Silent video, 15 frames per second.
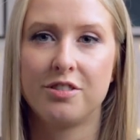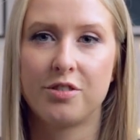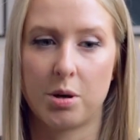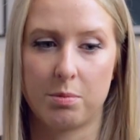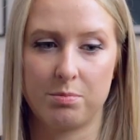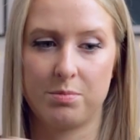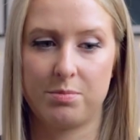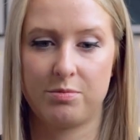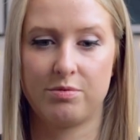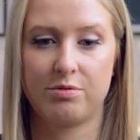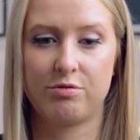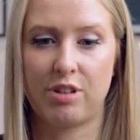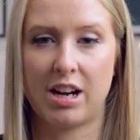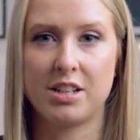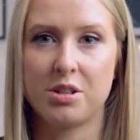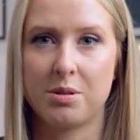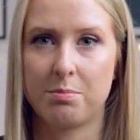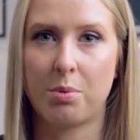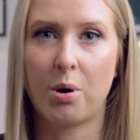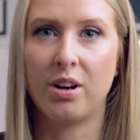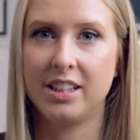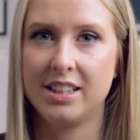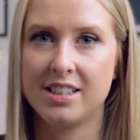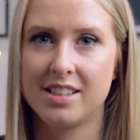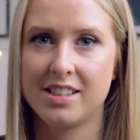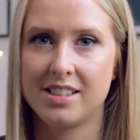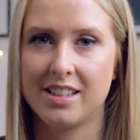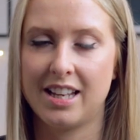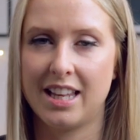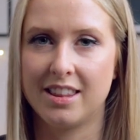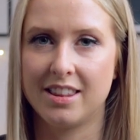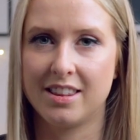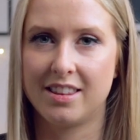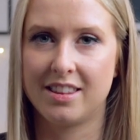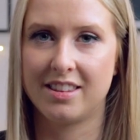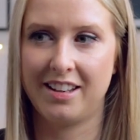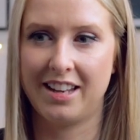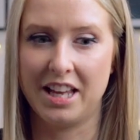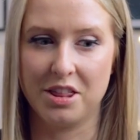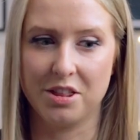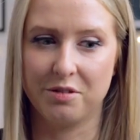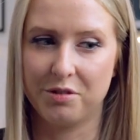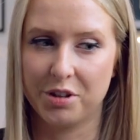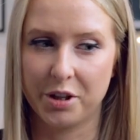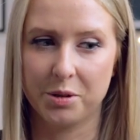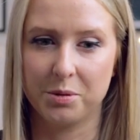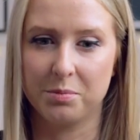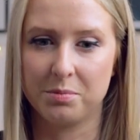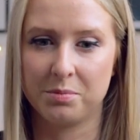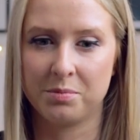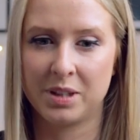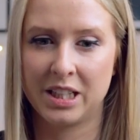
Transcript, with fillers: from random points in in the room